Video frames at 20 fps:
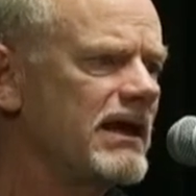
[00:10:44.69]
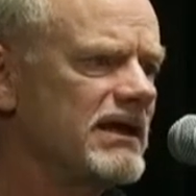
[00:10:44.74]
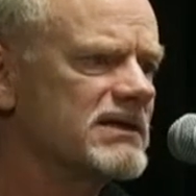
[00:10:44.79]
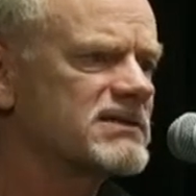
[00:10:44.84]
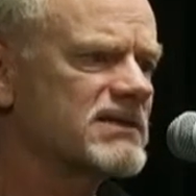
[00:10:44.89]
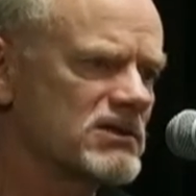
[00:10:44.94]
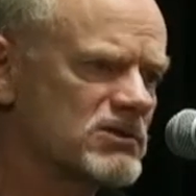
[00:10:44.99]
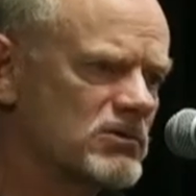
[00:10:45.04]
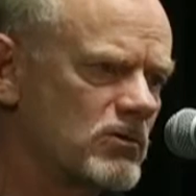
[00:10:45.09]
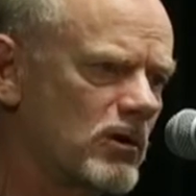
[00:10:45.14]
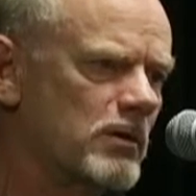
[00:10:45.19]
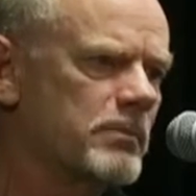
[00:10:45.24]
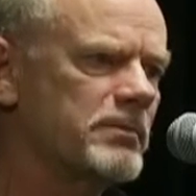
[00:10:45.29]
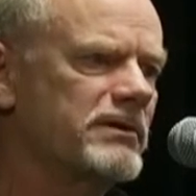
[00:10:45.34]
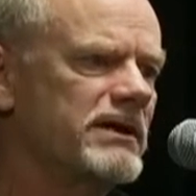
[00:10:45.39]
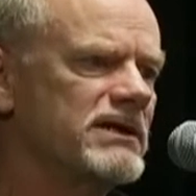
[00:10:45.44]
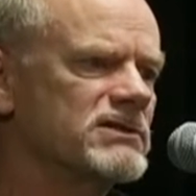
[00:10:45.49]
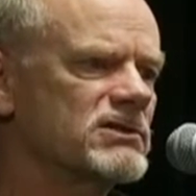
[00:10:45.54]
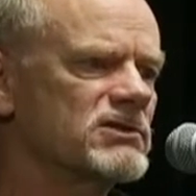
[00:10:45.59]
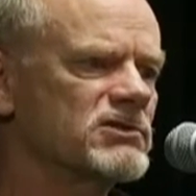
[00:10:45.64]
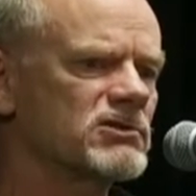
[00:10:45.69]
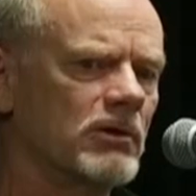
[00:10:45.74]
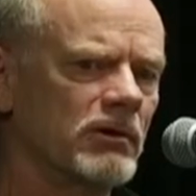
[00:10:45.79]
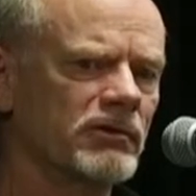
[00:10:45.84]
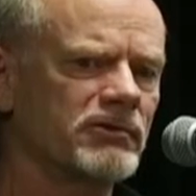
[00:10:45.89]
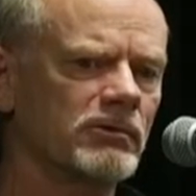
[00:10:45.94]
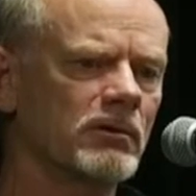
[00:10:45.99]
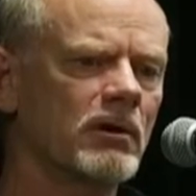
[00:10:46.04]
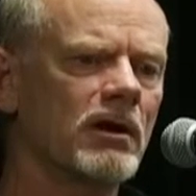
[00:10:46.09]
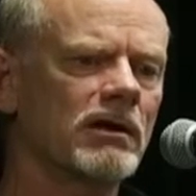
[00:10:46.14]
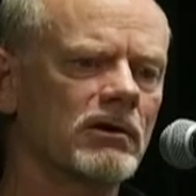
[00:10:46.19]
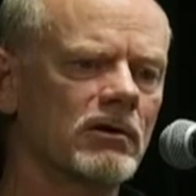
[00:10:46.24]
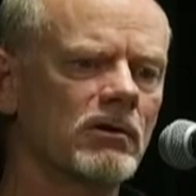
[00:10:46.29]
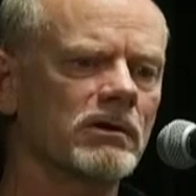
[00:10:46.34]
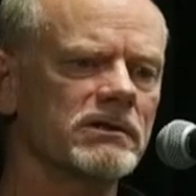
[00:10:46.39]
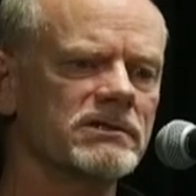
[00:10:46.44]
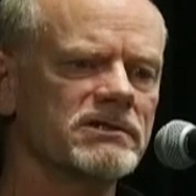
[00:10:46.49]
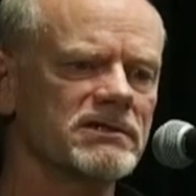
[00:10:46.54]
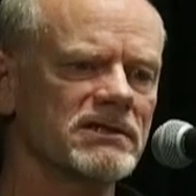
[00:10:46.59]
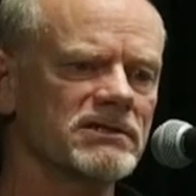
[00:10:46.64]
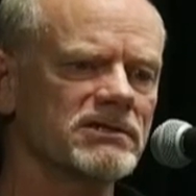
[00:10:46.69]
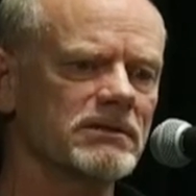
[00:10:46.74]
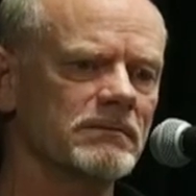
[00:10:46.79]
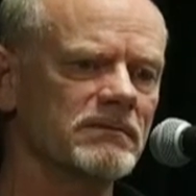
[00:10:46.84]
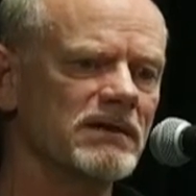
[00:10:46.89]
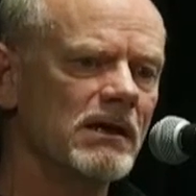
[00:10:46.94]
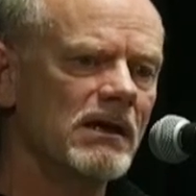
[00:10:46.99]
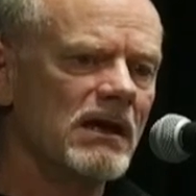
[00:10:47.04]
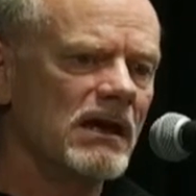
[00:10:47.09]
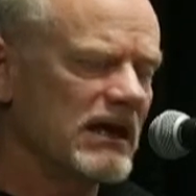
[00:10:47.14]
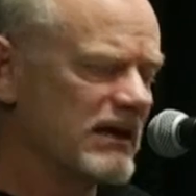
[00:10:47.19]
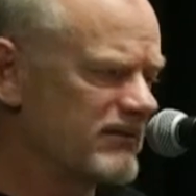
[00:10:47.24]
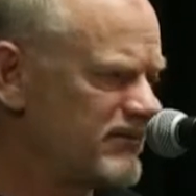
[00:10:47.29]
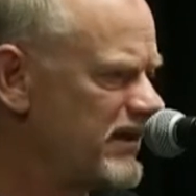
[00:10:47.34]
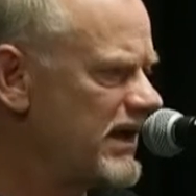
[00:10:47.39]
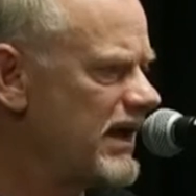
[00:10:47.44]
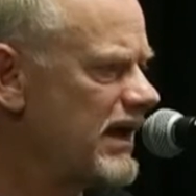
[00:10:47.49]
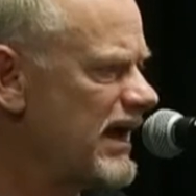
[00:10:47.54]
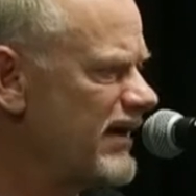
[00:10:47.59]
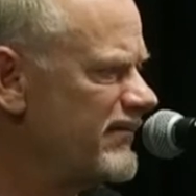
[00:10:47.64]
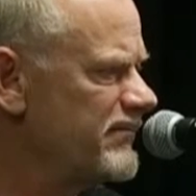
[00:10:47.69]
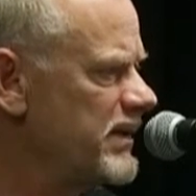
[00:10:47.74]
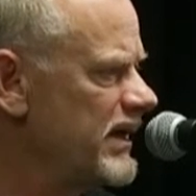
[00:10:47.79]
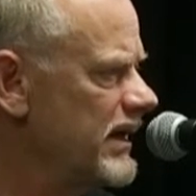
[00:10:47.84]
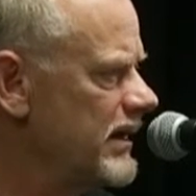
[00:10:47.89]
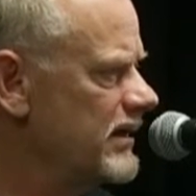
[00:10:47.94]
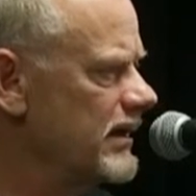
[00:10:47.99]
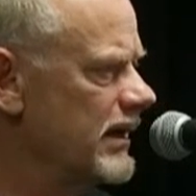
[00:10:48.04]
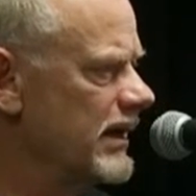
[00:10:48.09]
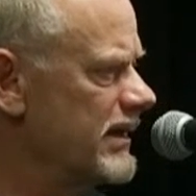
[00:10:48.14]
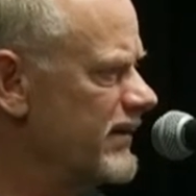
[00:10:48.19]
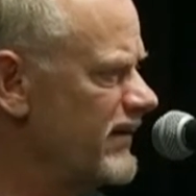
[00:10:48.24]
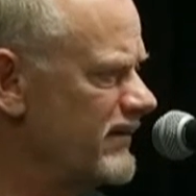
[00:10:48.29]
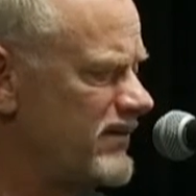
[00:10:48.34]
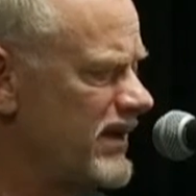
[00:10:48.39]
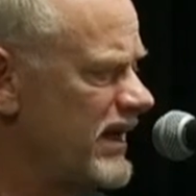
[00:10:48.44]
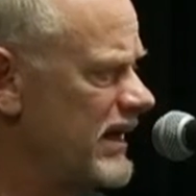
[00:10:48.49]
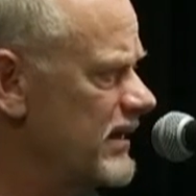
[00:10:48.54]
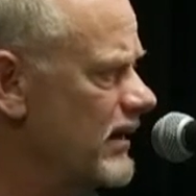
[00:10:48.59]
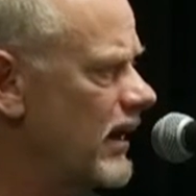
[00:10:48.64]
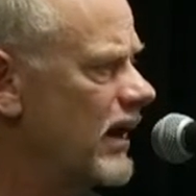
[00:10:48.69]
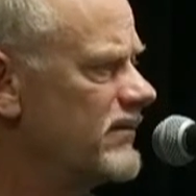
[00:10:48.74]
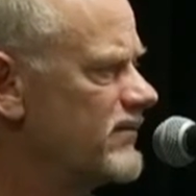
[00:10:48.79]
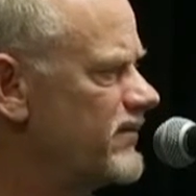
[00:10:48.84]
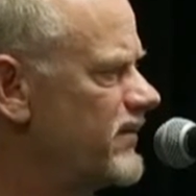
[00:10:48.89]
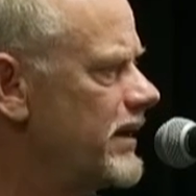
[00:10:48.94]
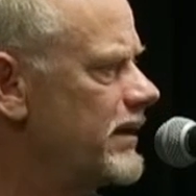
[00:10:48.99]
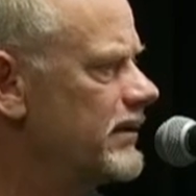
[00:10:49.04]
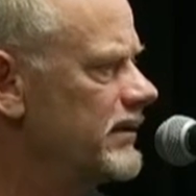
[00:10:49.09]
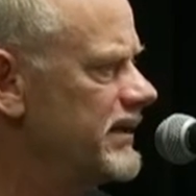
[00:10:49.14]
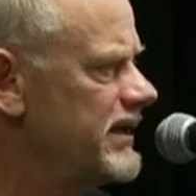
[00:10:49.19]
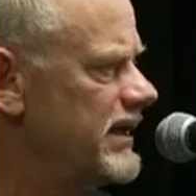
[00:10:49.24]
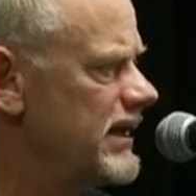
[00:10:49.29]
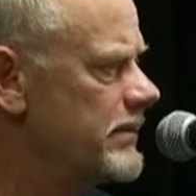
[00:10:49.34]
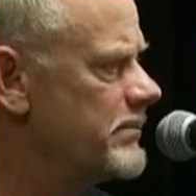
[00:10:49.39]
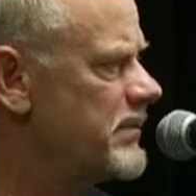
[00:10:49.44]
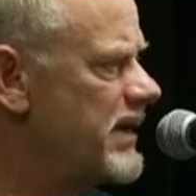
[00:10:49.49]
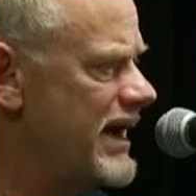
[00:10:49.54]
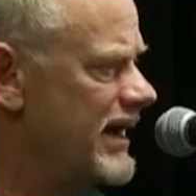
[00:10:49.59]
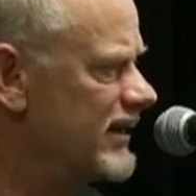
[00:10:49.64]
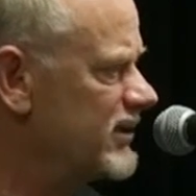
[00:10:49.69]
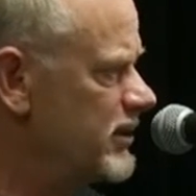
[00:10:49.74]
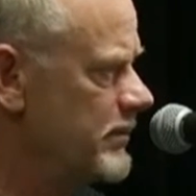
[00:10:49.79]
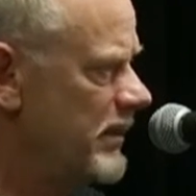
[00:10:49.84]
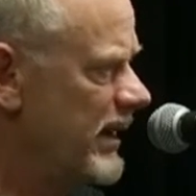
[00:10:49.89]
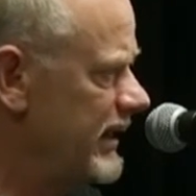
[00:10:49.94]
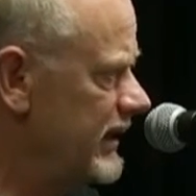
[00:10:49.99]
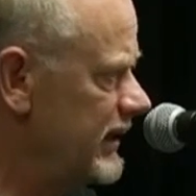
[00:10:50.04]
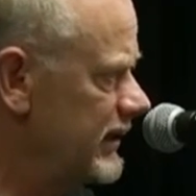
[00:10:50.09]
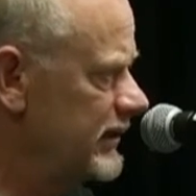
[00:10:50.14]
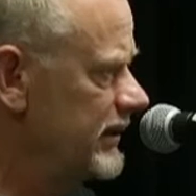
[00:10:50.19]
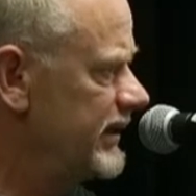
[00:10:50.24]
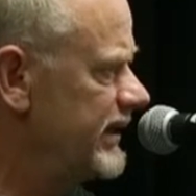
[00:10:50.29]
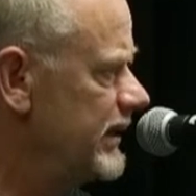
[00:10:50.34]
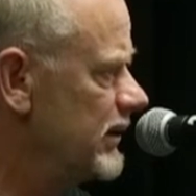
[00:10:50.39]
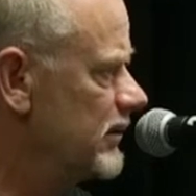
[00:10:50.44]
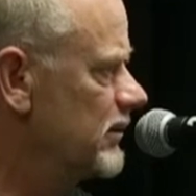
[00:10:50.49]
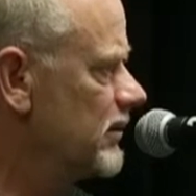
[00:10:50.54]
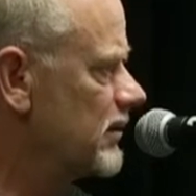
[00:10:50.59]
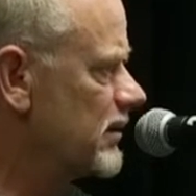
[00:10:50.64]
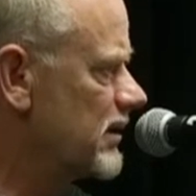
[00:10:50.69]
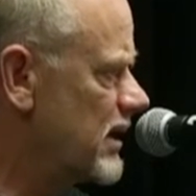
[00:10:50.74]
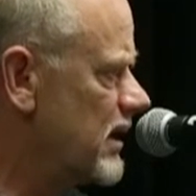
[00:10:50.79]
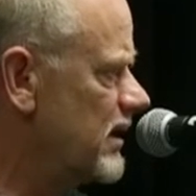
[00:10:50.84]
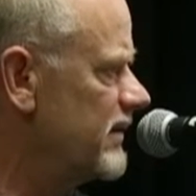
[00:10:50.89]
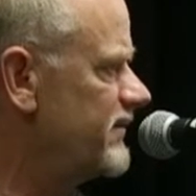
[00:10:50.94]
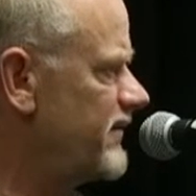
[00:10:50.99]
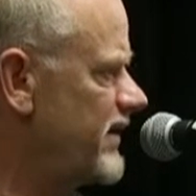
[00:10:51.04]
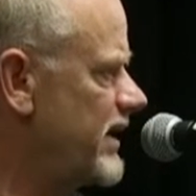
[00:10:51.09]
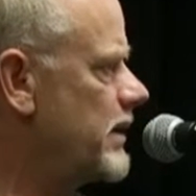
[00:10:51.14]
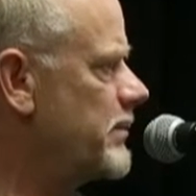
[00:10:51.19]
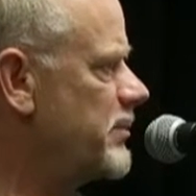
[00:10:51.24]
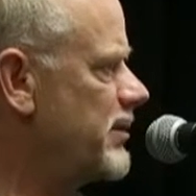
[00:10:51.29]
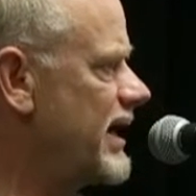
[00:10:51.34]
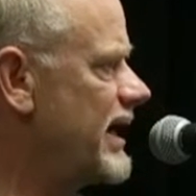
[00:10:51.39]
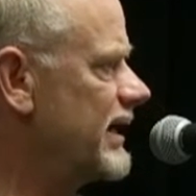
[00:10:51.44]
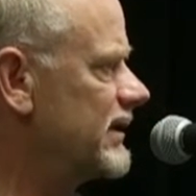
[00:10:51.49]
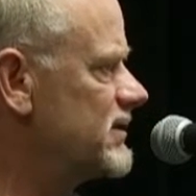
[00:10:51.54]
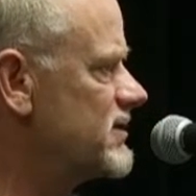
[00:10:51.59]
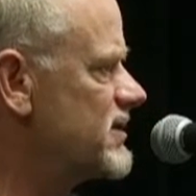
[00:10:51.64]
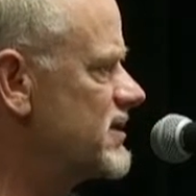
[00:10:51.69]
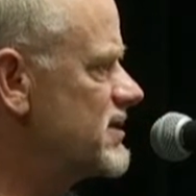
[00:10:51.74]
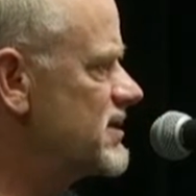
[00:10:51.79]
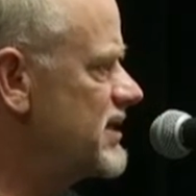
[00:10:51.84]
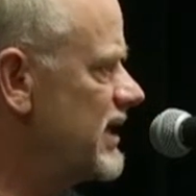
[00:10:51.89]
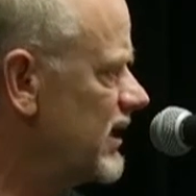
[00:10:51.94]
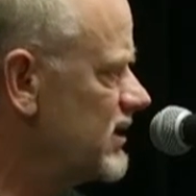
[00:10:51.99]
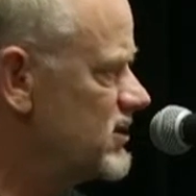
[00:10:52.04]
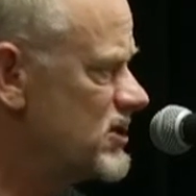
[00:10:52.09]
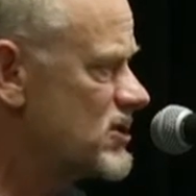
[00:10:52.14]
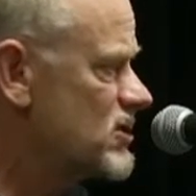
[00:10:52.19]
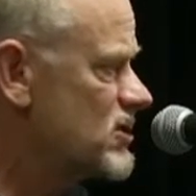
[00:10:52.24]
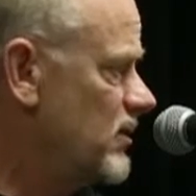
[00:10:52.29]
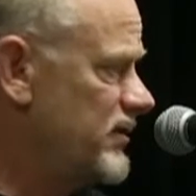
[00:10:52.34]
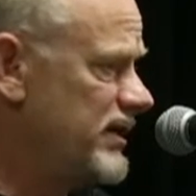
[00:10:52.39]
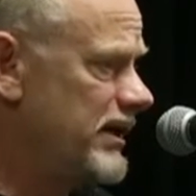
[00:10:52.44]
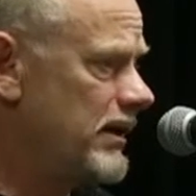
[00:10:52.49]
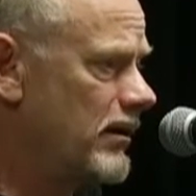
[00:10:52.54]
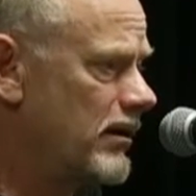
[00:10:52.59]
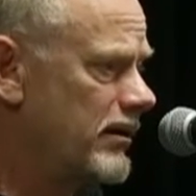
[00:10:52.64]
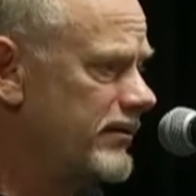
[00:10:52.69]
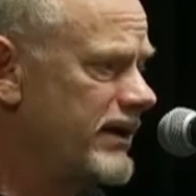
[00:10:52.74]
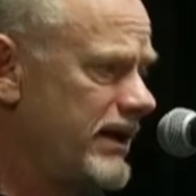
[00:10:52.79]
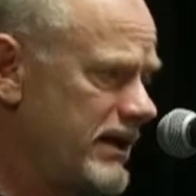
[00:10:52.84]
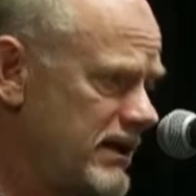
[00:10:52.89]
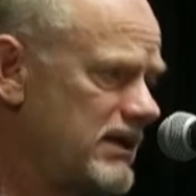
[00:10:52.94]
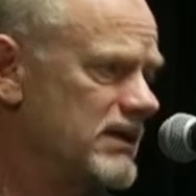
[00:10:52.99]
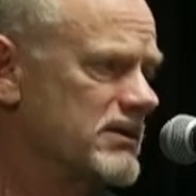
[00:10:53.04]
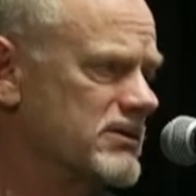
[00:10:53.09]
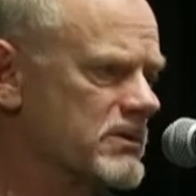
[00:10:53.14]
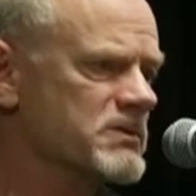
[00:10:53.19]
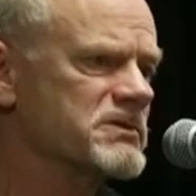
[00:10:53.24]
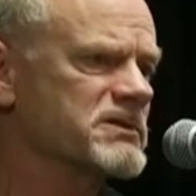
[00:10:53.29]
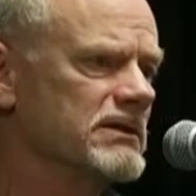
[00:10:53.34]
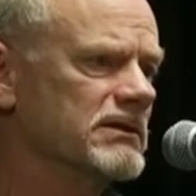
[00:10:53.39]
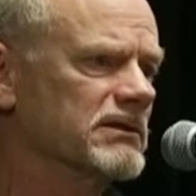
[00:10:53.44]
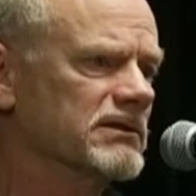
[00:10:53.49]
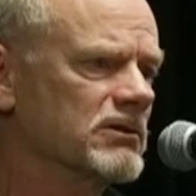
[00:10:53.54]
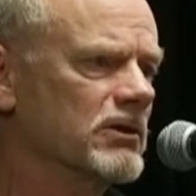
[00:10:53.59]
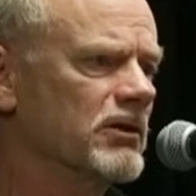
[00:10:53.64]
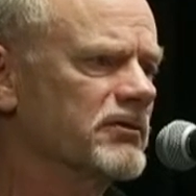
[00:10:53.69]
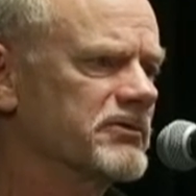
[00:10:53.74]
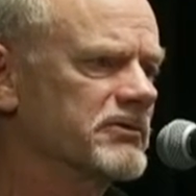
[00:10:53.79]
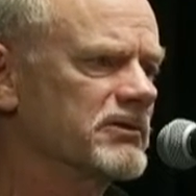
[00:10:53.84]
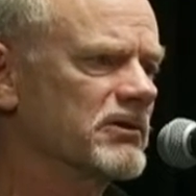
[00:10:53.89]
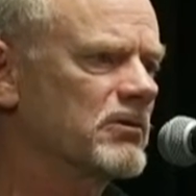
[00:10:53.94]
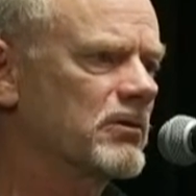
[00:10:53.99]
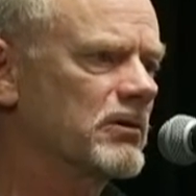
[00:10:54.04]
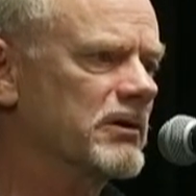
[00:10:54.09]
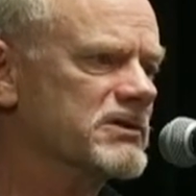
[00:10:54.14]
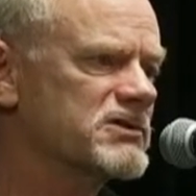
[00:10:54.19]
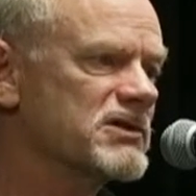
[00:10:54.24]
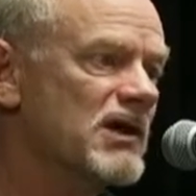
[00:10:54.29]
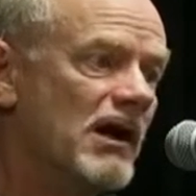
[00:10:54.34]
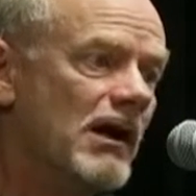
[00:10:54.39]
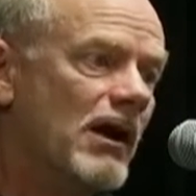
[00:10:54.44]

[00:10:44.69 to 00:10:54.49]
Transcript: He says corporations go through our court system if they have been unfairly impacted by illegal or unfair practices. They already in New Zealand go through the courts.